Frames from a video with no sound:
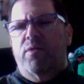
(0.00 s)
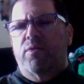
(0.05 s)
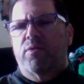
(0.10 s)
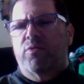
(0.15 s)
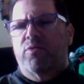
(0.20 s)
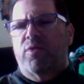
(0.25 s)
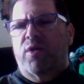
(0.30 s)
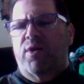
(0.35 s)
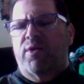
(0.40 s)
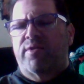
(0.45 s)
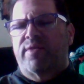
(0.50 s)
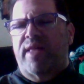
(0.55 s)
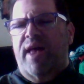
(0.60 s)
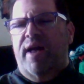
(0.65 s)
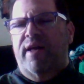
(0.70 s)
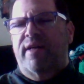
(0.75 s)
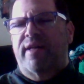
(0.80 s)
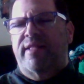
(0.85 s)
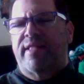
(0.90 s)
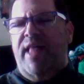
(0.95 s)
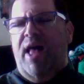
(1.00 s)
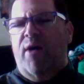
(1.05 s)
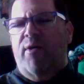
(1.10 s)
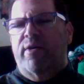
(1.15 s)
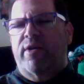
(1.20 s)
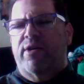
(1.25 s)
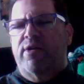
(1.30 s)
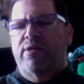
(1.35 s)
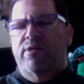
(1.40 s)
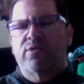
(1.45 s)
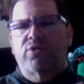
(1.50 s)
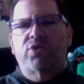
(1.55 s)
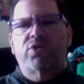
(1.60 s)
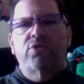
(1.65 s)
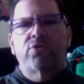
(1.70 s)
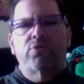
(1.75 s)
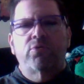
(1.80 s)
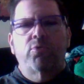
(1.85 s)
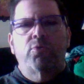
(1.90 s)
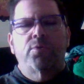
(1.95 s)
They're not allowing her
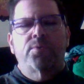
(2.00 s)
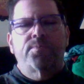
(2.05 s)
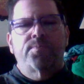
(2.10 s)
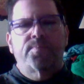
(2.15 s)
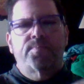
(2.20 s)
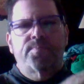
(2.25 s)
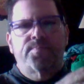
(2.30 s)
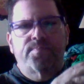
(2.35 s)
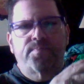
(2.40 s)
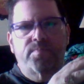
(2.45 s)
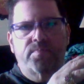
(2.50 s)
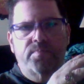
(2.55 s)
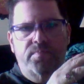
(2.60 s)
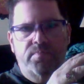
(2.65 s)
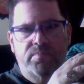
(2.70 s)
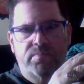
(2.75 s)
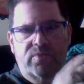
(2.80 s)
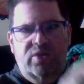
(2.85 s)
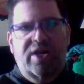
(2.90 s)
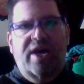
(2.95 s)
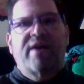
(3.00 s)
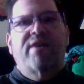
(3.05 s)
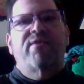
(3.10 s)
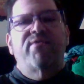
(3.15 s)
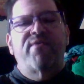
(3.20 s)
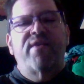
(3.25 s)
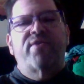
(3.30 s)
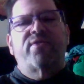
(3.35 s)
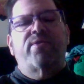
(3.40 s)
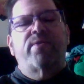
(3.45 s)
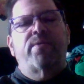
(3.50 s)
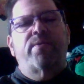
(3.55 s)
to decorate.